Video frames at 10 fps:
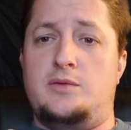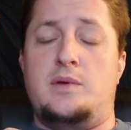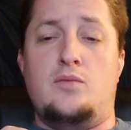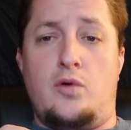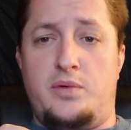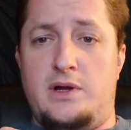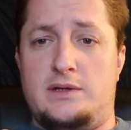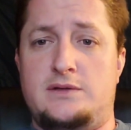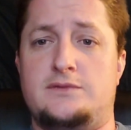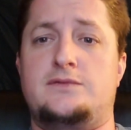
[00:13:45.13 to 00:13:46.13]
You'll be more
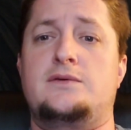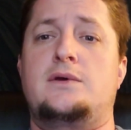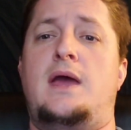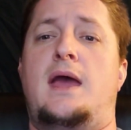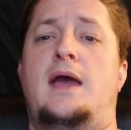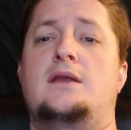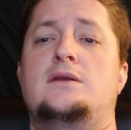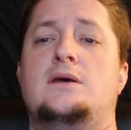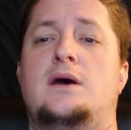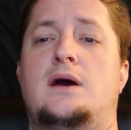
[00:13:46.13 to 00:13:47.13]
productive.
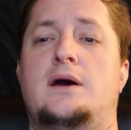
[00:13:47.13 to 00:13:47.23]
And